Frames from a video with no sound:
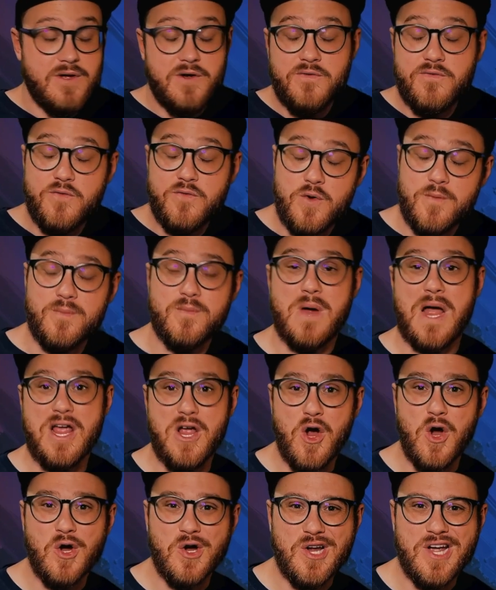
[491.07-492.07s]
for my
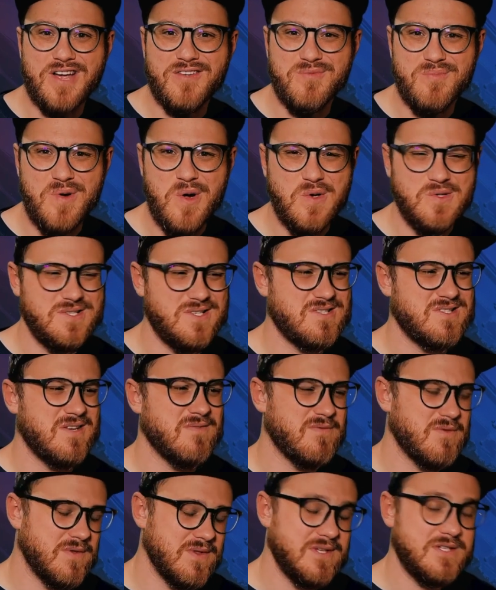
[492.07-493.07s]
archive posts
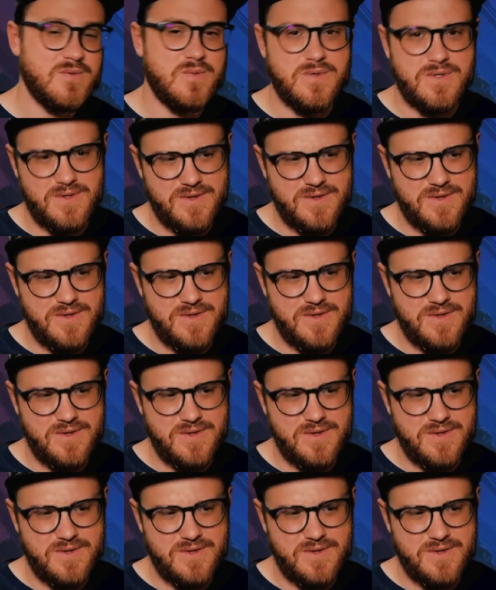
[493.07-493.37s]
except for this one